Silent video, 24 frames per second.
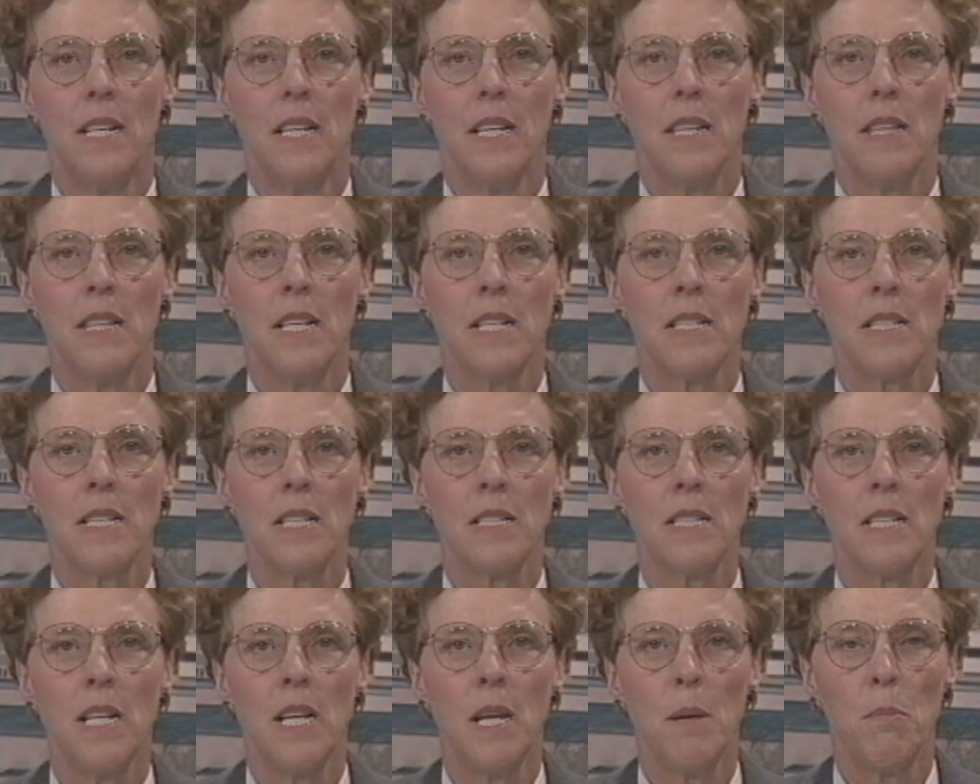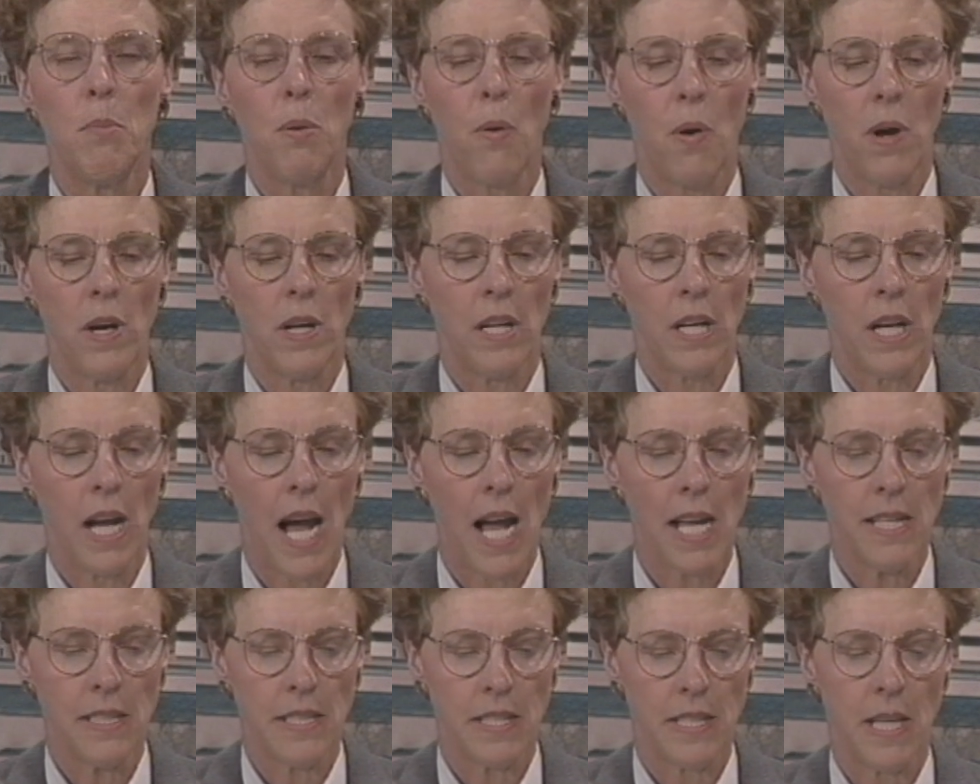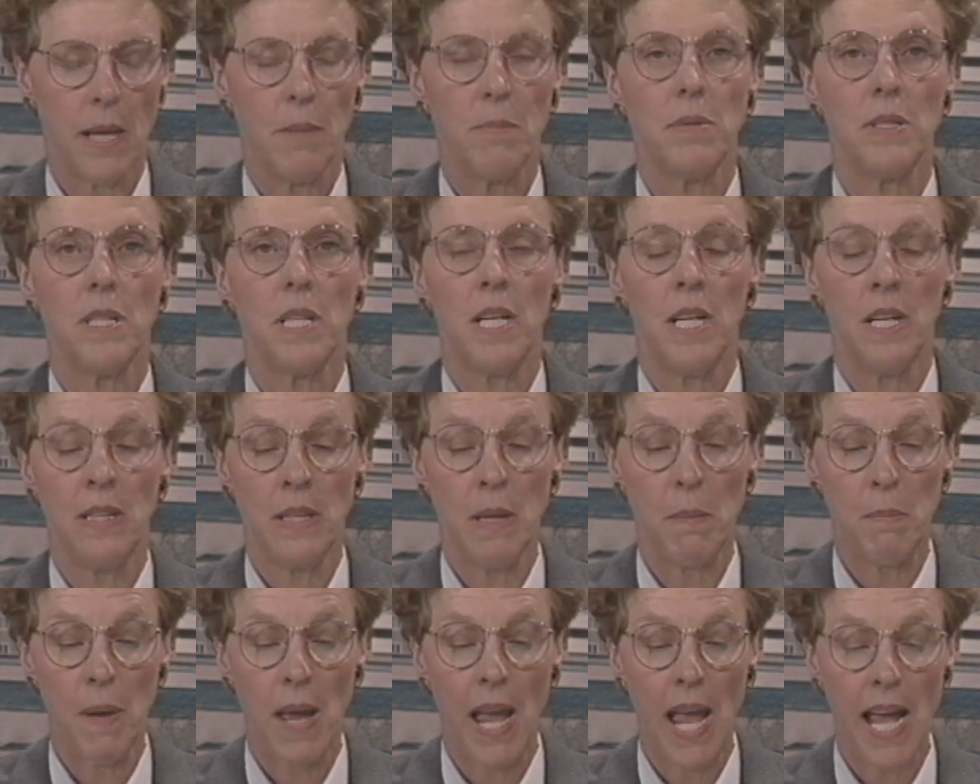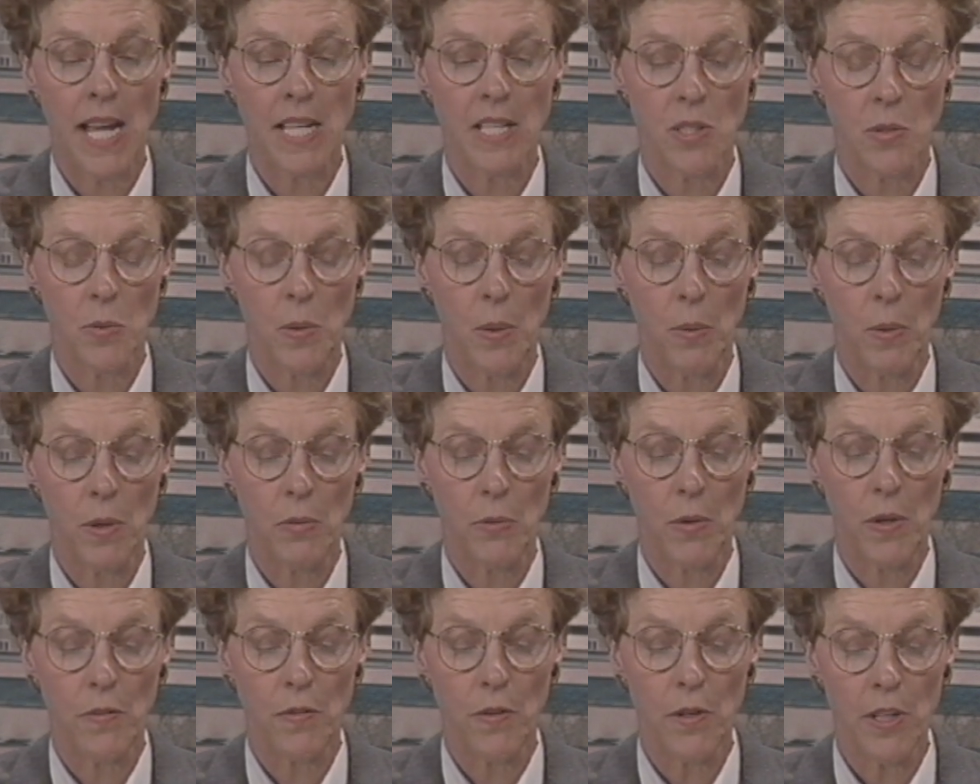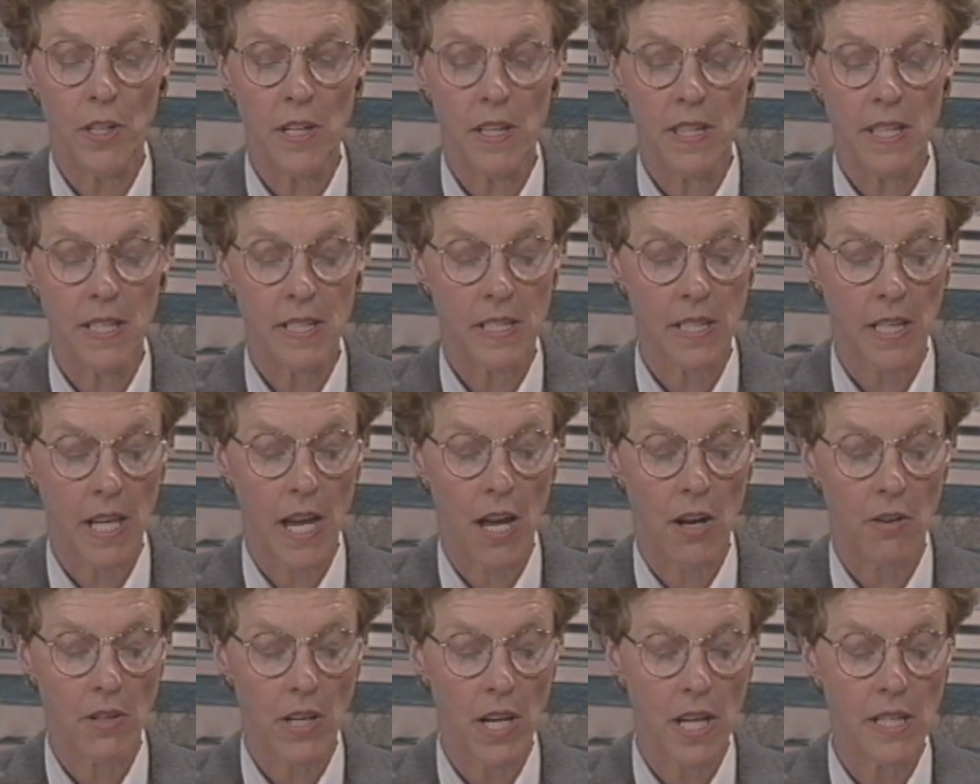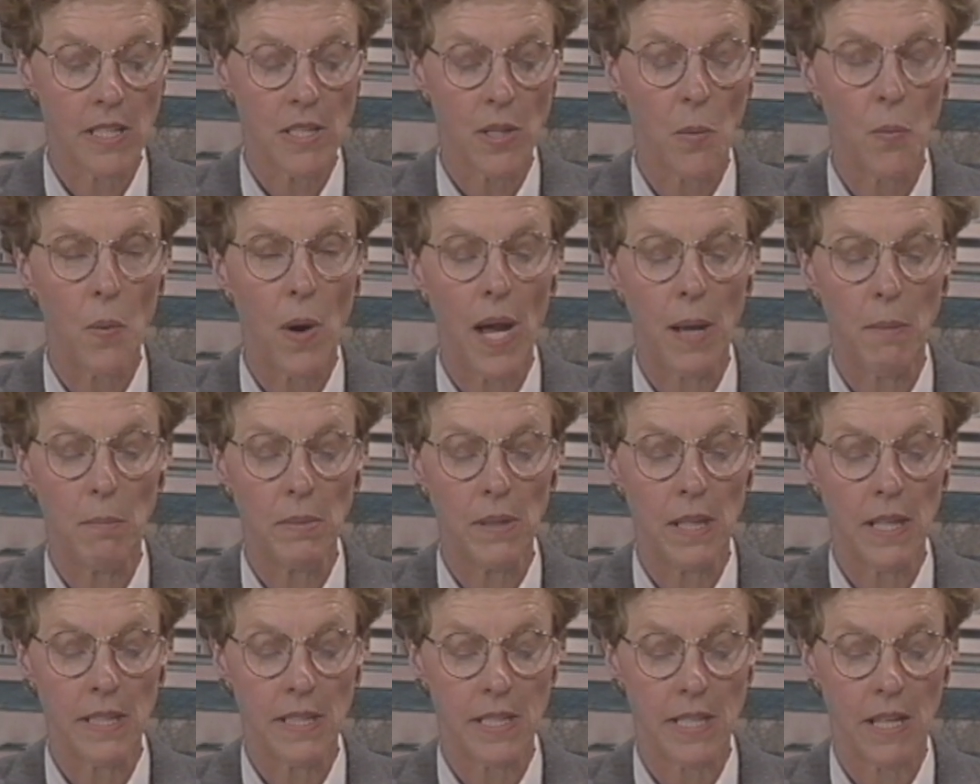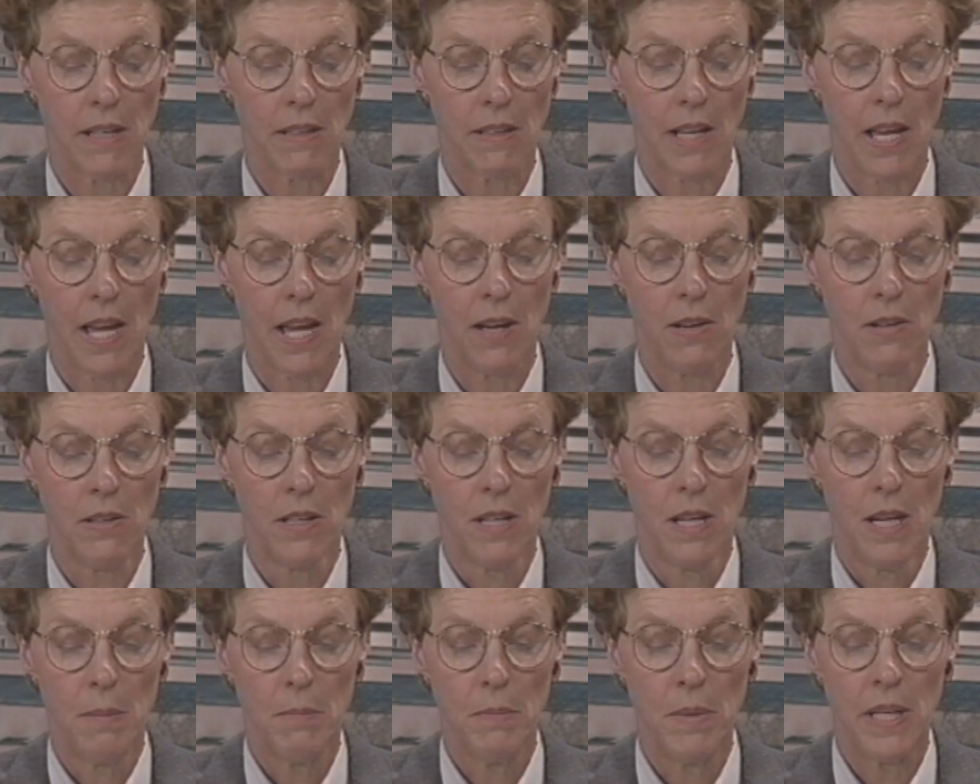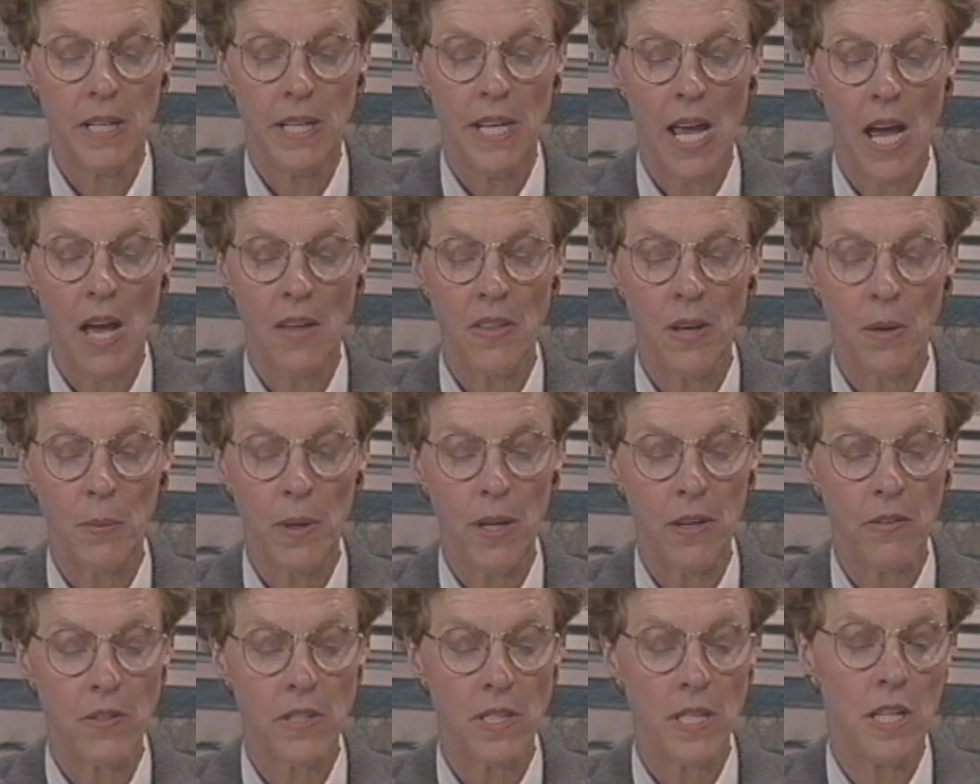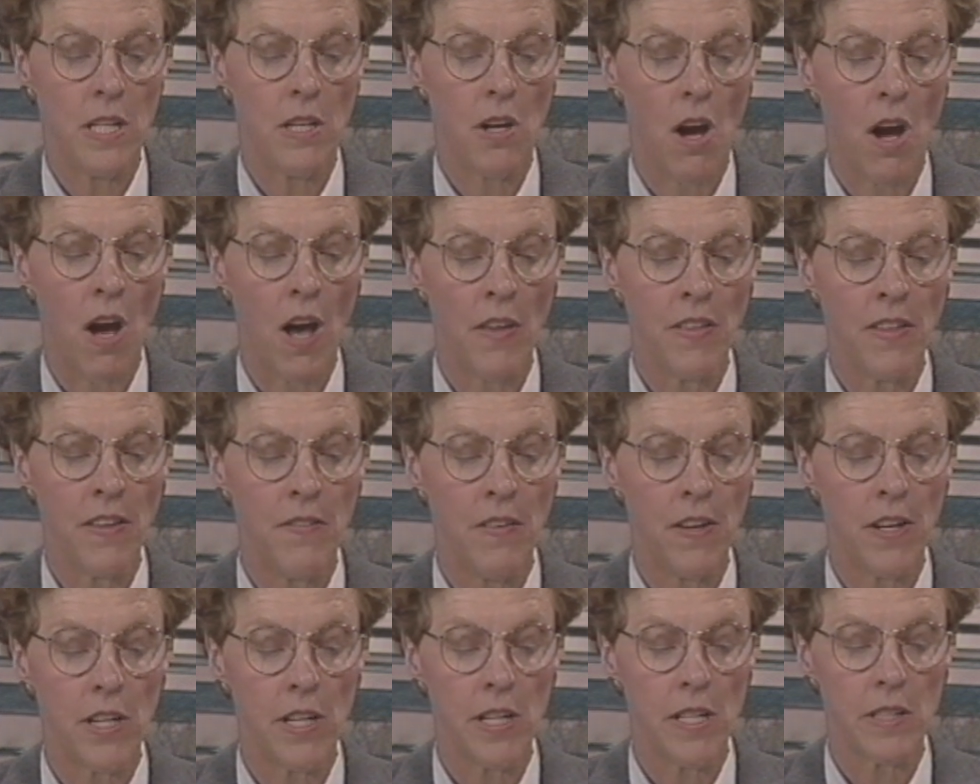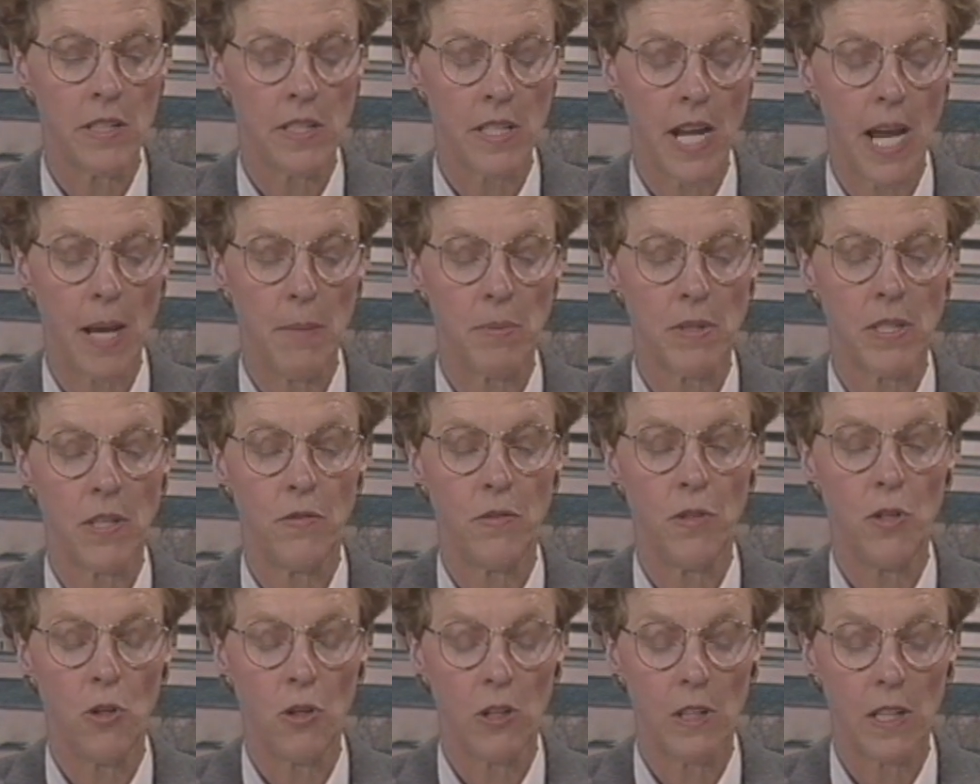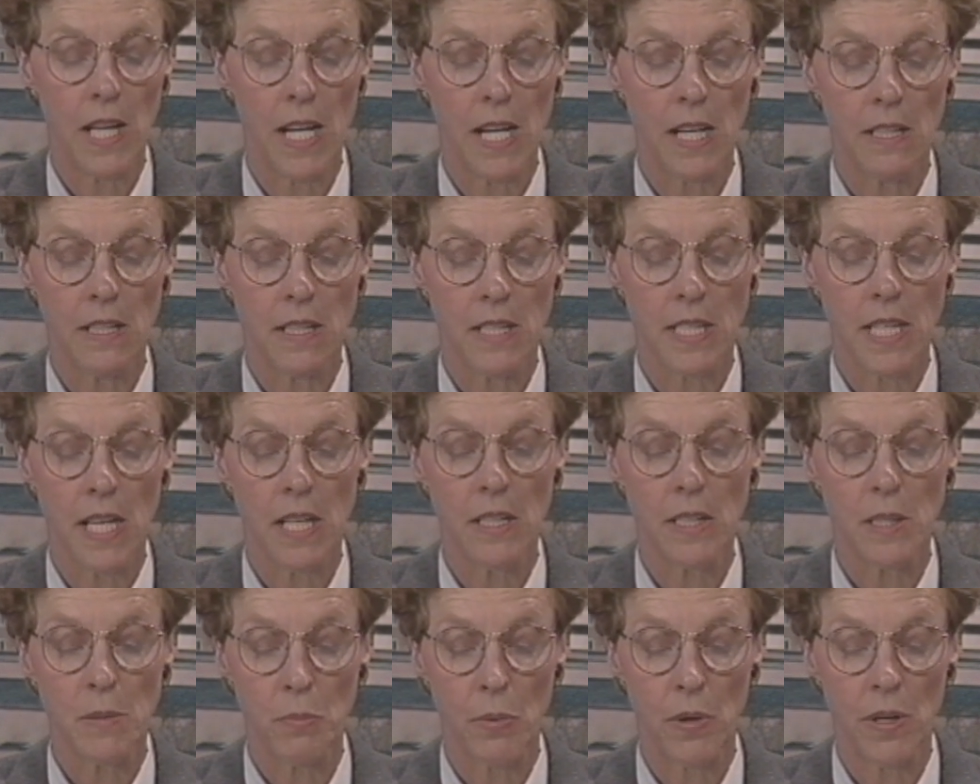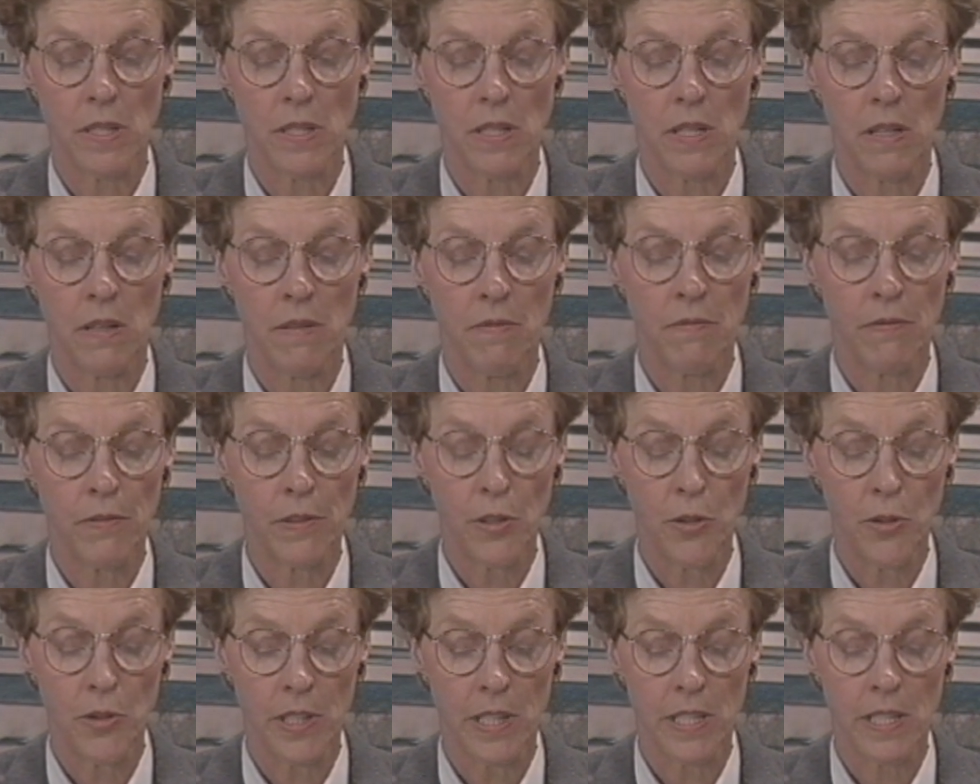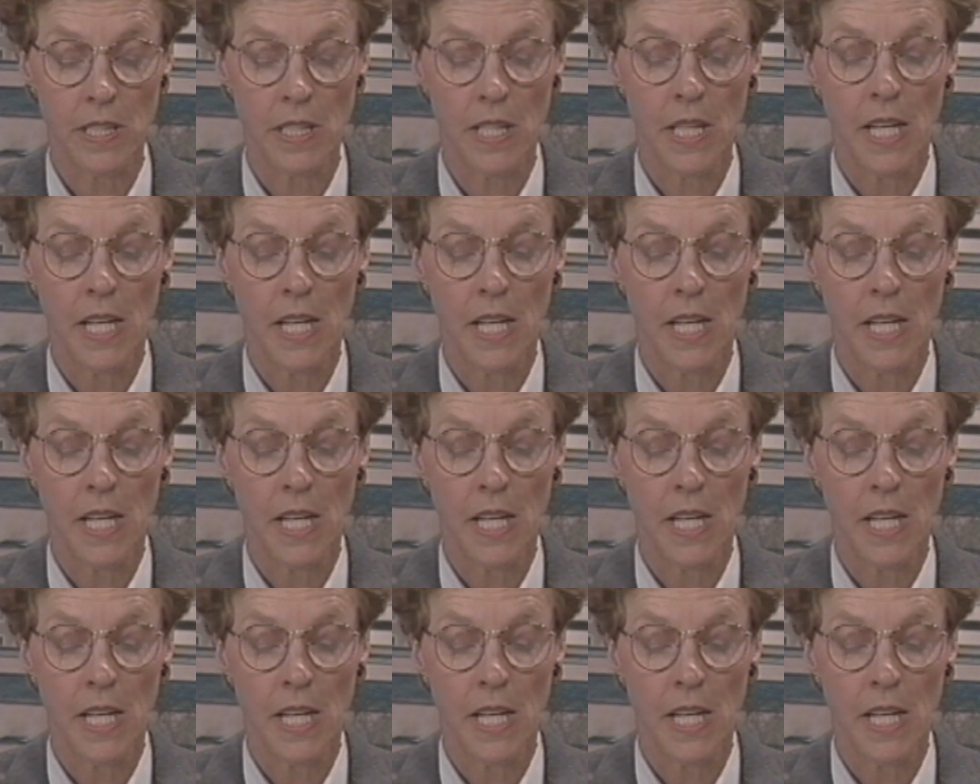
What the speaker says: This is an important concept. In the past, we would refer to this count as a white blood cell count. But now that we have seen all the various types of nucleated cells present in fluids,